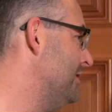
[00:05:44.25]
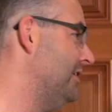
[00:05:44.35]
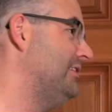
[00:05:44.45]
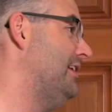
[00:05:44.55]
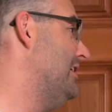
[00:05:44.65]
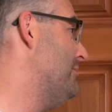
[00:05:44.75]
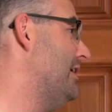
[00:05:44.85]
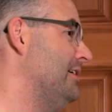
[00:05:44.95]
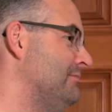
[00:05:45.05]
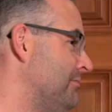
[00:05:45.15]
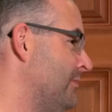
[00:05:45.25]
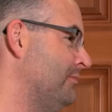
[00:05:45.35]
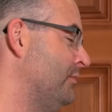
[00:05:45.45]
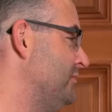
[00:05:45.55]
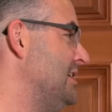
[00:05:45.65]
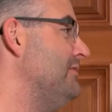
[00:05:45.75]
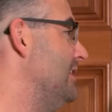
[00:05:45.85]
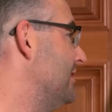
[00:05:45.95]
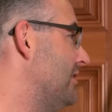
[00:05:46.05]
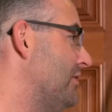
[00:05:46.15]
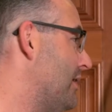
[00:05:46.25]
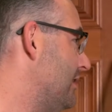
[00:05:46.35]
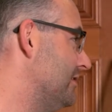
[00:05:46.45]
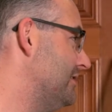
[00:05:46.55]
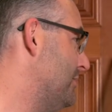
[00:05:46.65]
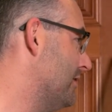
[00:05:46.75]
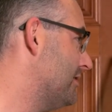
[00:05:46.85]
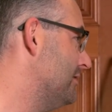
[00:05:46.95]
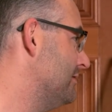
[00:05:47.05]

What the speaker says: Let's say like my TV that's on the wireless network.